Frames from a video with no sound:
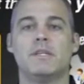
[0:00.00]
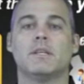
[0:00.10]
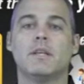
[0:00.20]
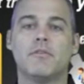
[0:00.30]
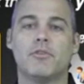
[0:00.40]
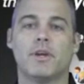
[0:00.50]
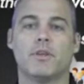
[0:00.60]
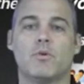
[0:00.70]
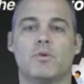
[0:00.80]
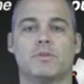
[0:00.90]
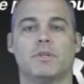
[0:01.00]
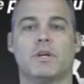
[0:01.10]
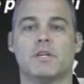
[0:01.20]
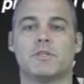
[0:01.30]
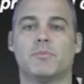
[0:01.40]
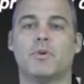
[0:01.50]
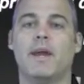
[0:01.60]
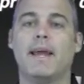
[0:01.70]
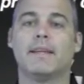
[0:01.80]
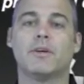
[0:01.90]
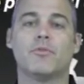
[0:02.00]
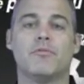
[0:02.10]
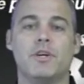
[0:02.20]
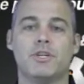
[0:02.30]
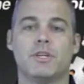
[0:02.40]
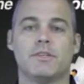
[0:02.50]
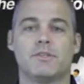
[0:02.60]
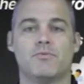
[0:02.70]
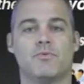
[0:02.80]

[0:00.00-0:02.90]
delivering the quote to the customer, handling revisions,